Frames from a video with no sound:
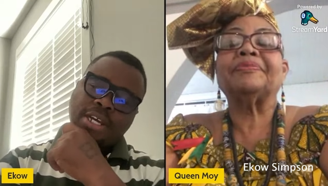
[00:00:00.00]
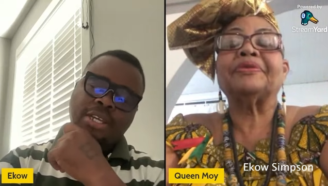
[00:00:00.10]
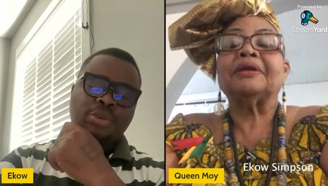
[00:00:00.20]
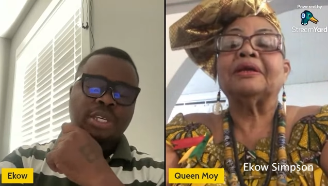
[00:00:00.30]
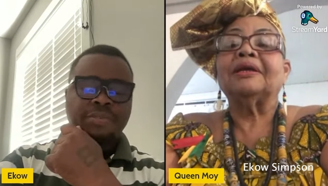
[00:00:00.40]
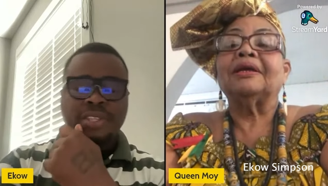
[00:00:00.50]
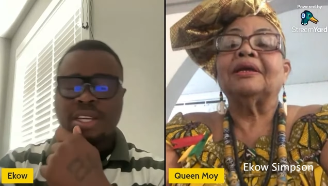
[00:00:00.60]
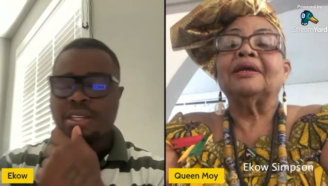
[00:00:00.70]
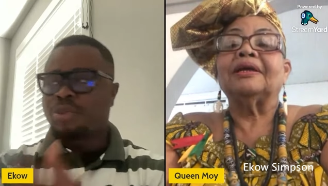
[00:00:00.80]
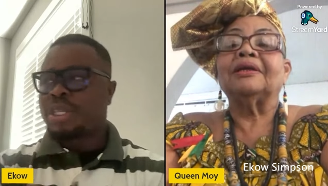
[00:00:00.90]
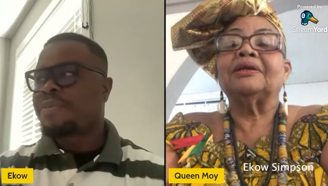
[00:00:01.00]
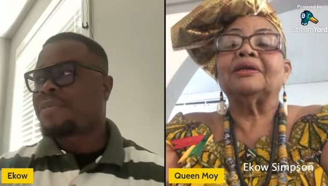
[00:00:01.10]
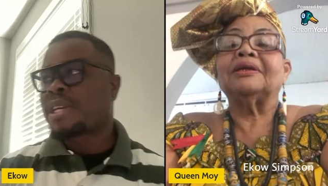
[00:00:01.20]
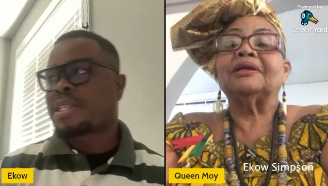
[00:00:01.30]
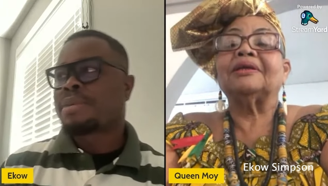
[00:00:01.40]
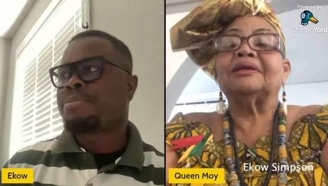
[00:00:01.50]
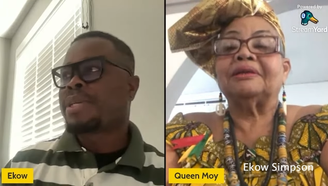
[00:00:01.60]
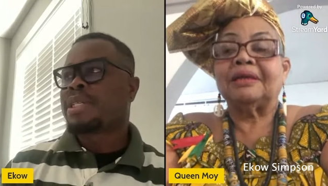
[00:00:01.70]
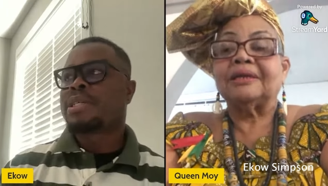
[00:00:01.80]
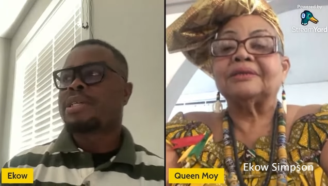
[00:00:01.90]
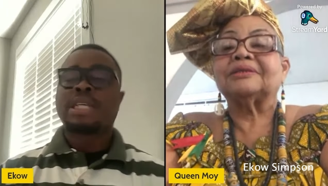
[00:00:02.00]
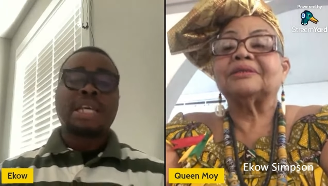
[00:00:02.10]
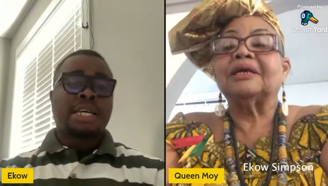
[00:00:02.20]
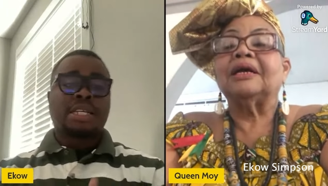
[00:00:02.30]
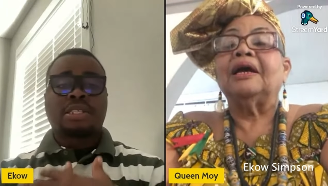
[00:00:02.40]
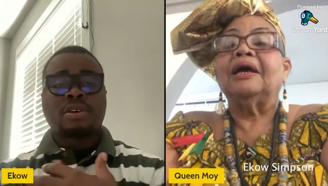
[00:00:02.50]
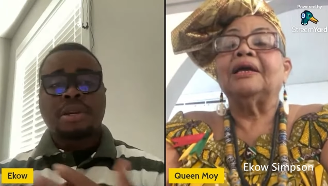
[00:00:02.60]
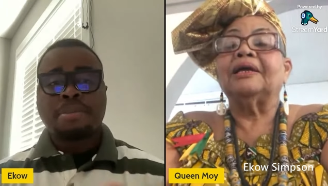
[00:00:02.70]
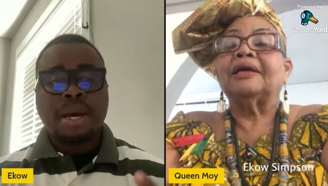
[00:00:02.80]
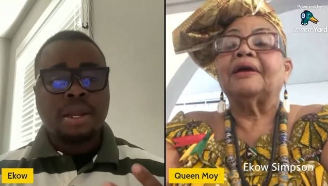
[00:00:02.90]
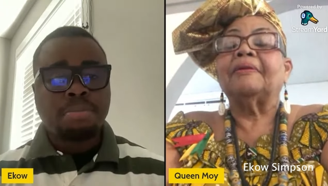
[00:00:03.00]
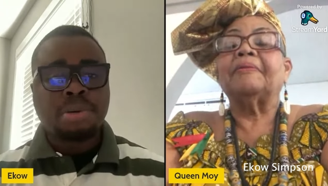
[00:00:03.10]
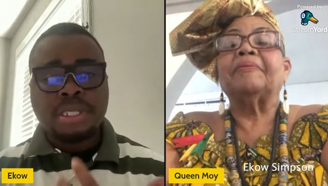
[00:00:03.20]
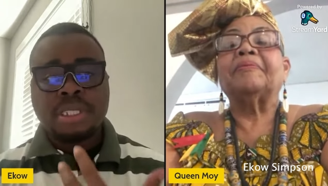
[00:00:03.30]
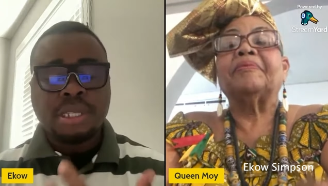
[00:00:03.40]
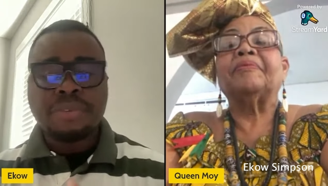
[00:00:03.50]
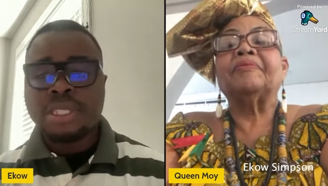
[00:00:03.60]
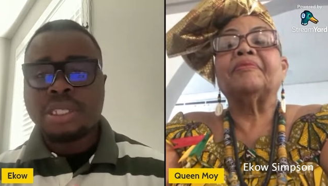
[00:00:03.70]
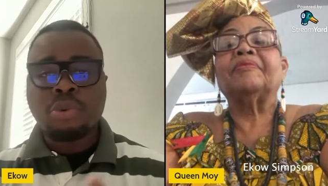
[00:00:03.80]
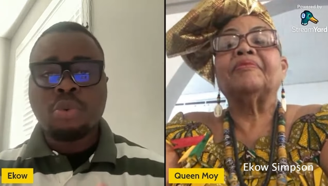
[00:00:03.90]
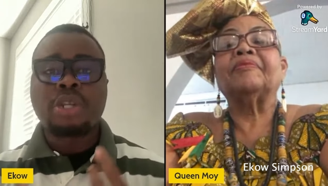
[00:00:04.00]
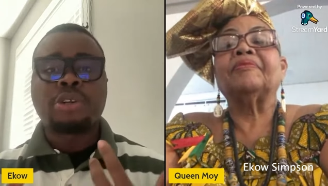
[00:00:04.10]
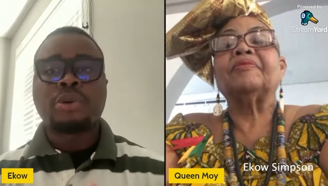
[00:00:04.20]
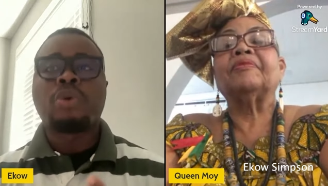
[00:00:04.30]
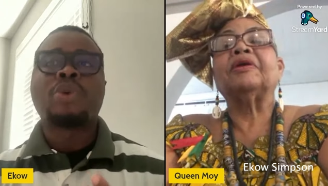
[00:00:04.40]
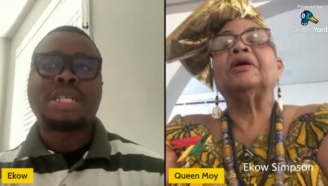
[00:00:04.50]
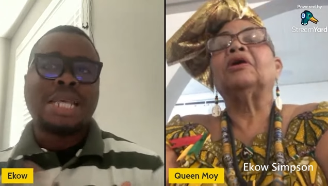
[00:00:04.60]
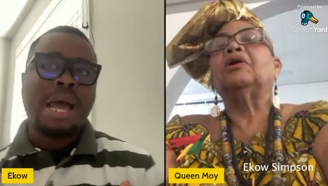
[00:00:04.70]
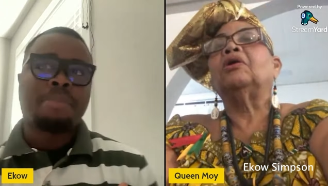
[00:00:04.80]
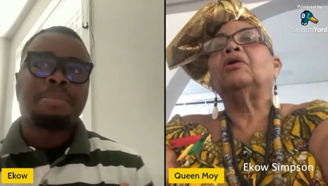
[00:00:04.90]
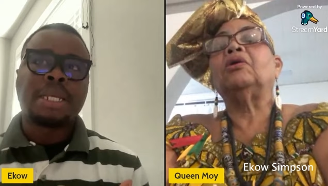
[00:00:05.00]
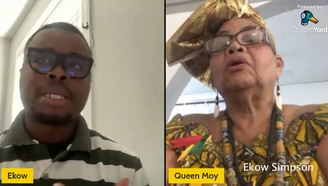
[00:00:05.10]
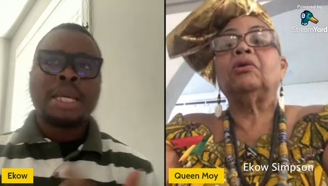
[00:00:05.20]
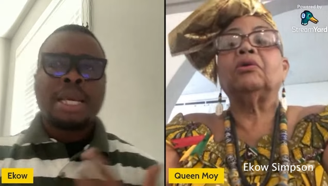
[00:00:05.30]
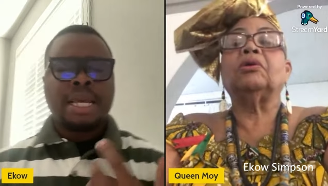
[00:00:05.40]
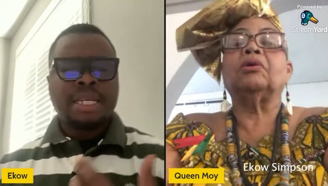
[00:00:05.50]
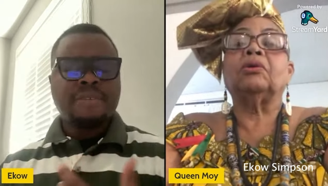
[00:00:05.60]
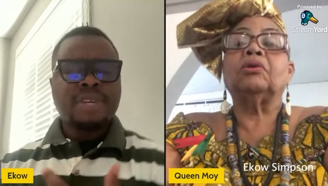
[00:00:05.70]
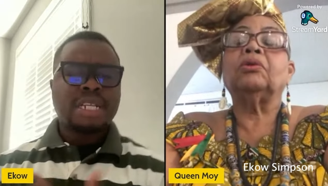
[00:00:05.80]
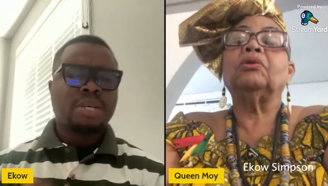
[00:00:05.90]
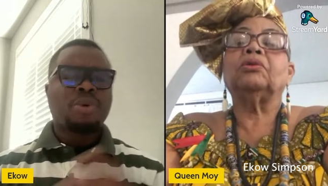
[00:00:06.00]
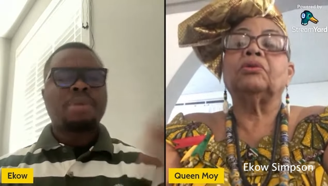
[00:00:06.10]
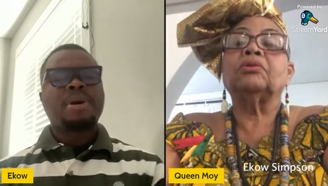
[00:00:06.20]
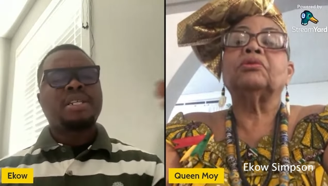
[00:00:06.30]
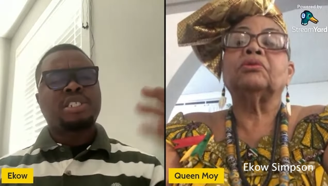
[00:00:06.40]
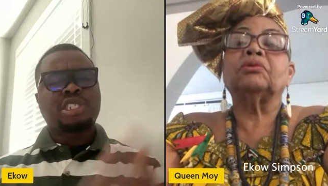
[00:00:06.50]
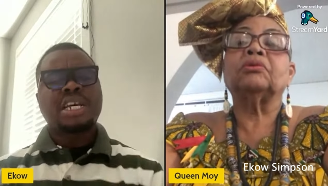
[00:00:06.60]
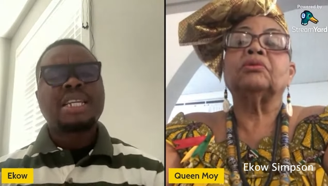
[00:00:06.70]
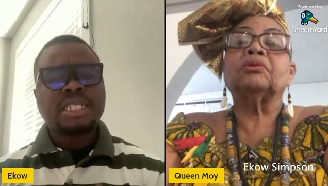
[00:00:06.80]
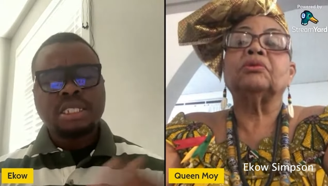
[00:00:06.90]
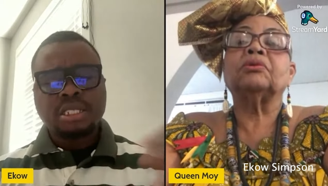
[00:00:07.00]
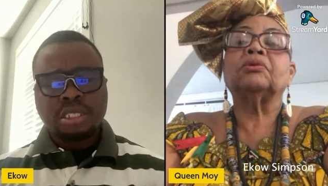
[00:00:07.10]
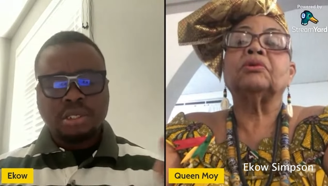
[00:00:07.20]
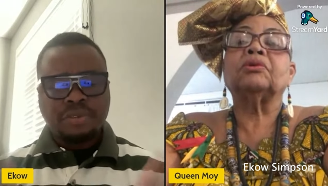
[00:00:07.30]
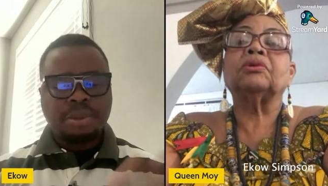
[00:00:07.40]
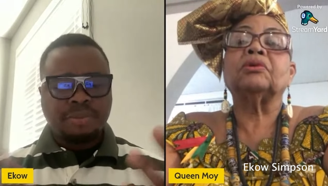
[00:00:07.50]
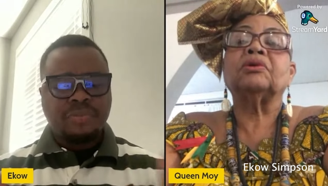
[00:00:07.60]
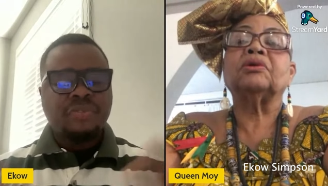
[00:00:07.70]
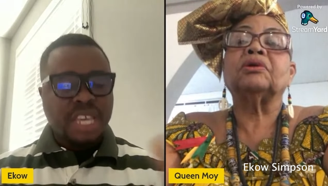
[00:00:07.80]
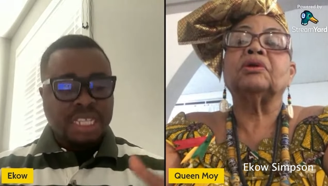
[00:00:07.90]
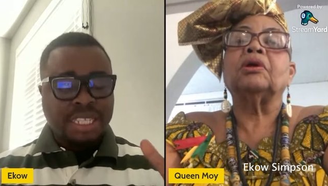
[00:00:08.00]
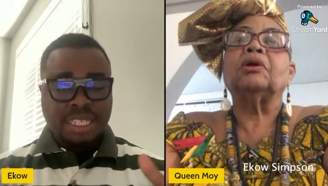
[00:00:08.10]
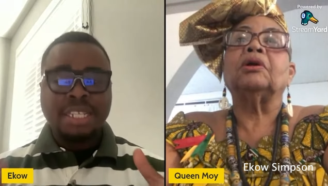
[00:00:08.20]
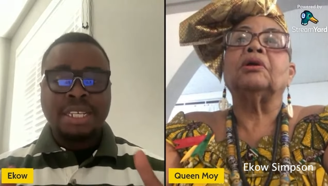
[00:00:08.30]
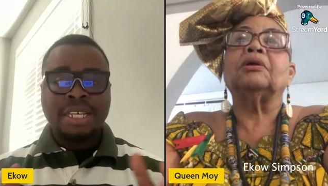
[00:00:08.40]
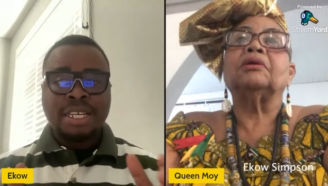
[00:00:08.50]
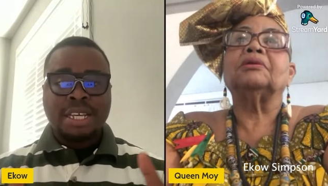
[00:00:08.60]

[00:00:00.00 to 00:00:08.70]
Speaker 1: right we give thanks. We give thanks and praise because it's all about a positivity. We want to know what is happening. And definitely, oh. what about the challenges you've been facing